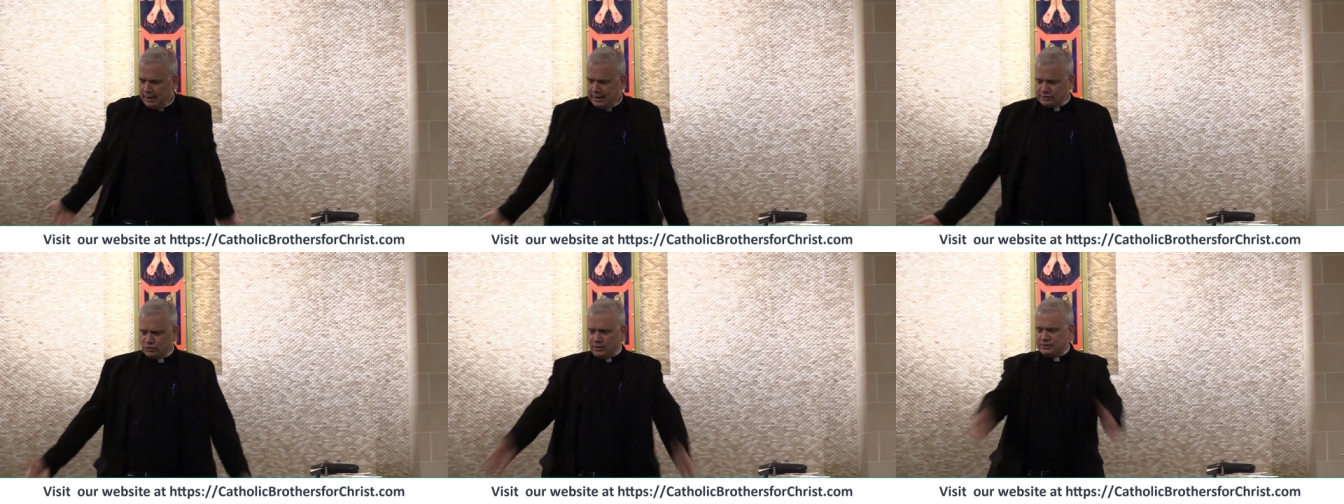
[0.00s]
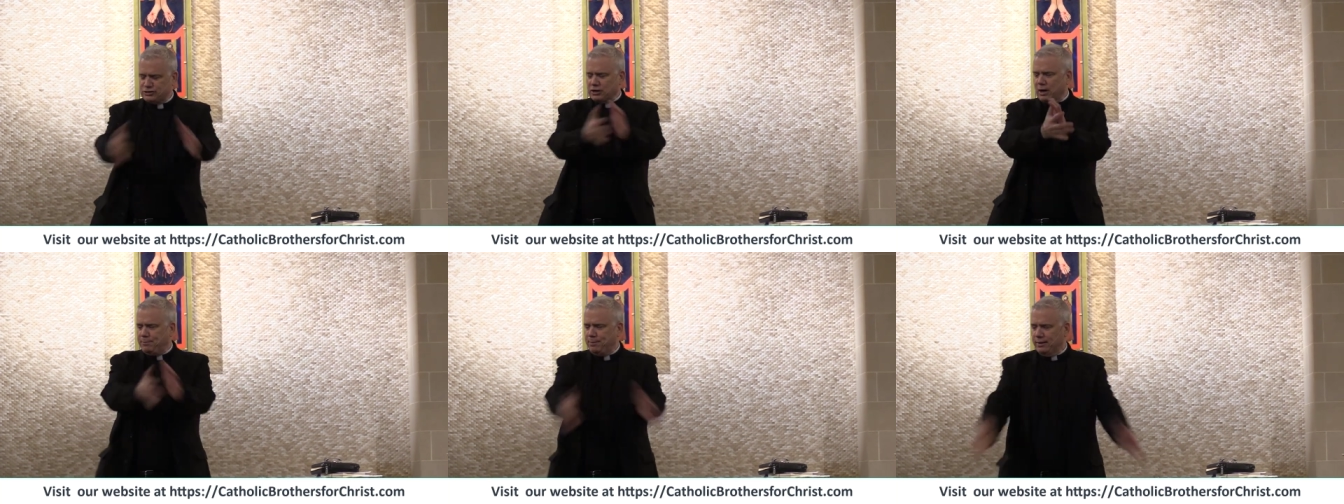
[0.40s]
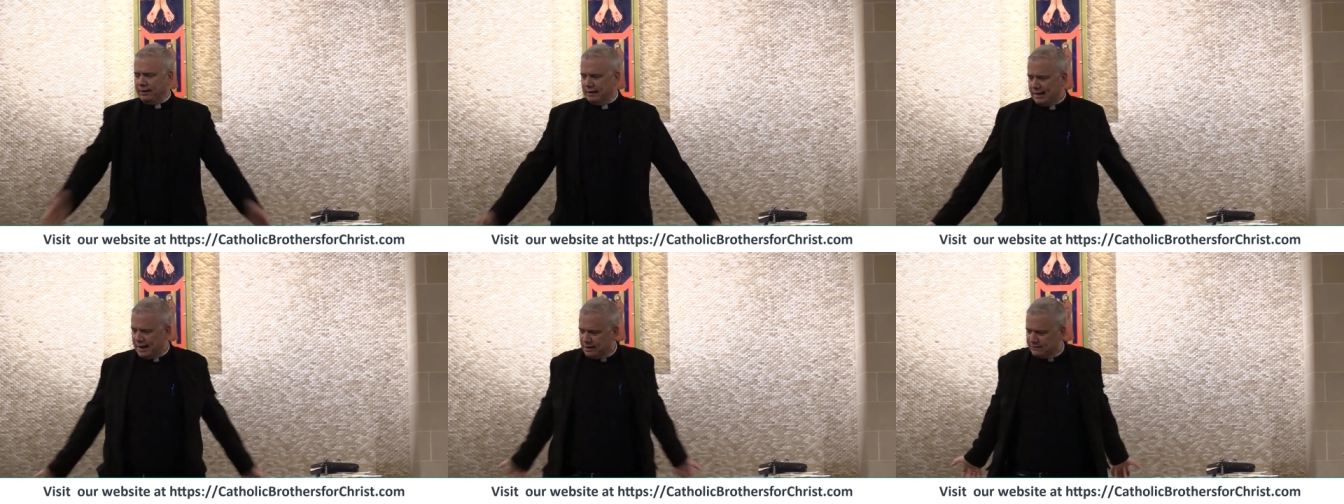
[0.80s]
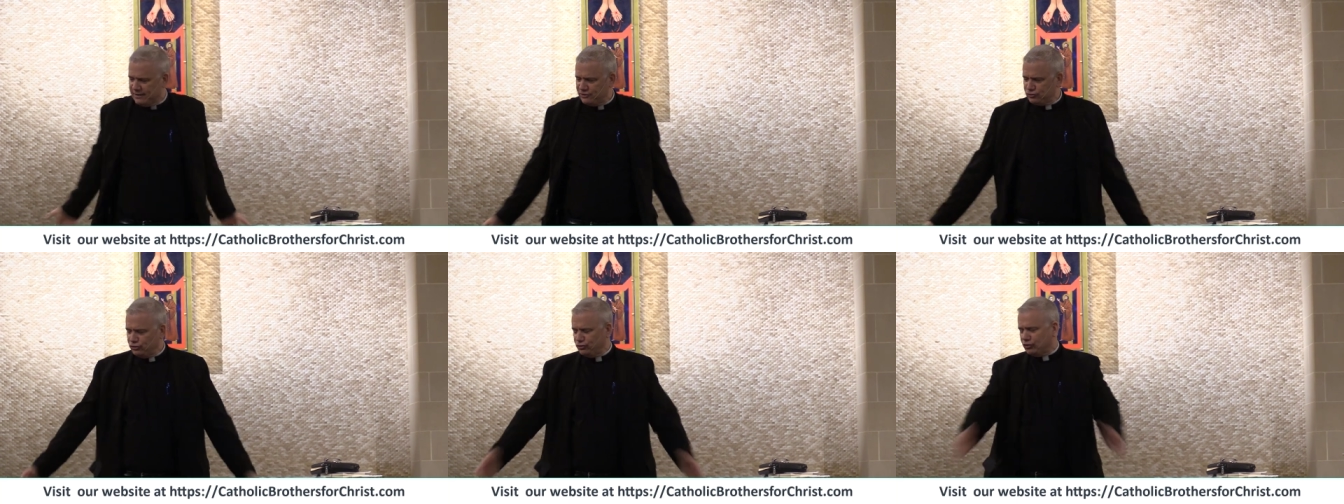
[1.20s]
And so I start building the
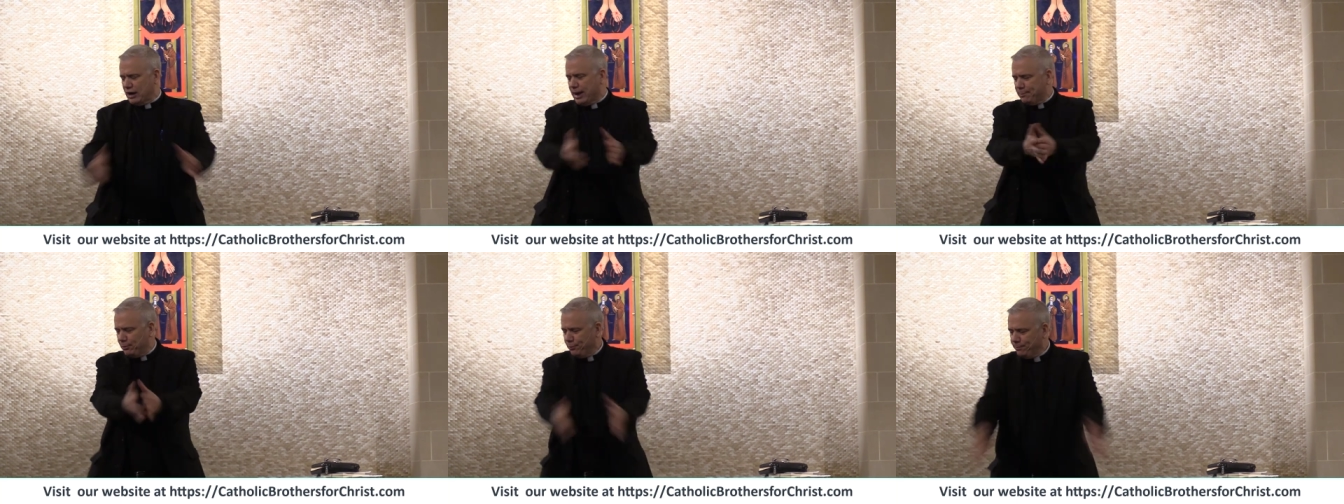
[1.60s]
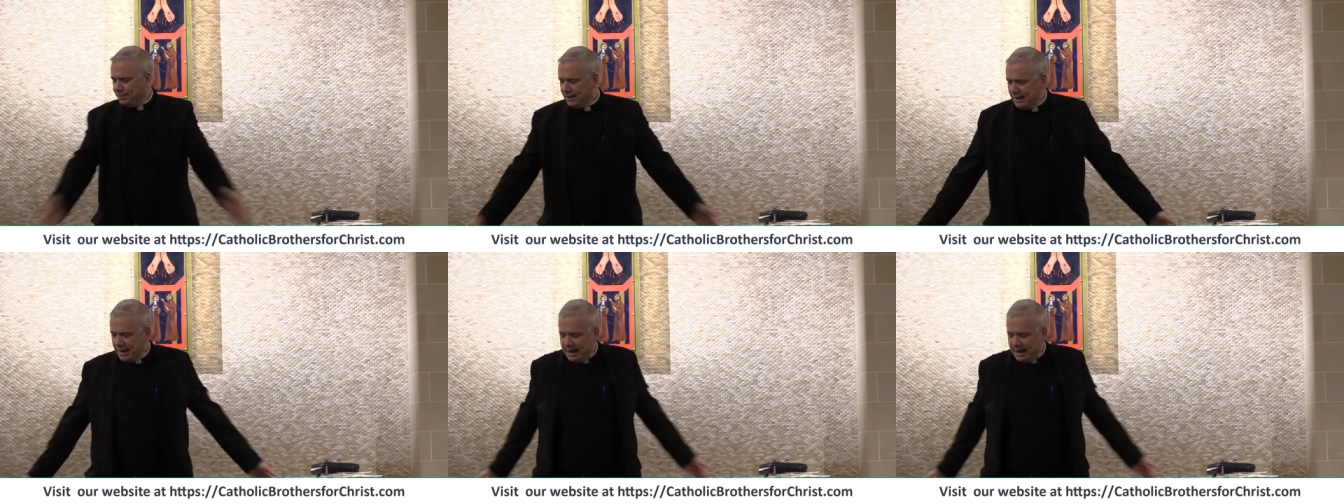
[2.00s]
adoration chapel.